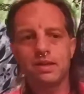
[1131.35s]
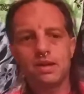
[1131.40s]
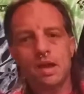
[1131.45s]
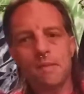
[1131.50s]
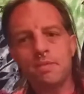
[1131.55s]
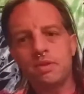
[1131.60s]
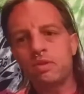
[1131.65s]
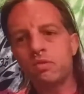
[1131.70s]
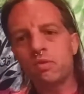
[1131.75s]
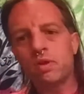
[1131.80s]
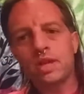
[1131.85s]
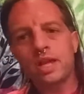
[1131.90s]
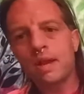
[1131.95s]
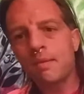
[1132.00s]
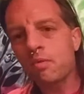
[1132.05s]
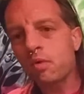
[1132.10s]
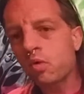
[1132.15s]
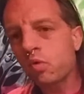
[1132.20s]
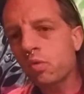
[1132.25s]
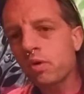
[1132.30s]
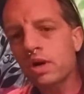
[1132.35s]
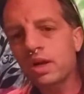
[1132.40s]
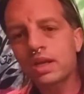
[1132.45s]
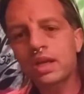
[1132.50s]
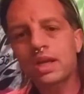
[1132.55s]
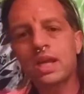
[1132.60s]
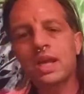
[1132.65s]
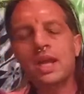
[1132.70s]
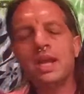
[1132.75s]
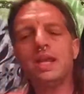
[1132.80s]
I've been doing a lot more work
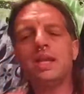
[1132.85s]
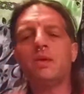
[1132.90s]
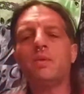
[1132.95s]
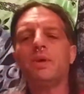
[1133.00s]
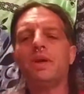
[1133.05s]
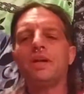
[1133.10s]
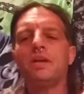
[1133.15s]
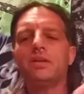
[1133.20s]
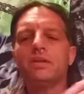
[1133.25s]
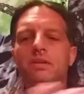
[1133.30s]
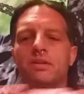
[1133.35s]
anyway.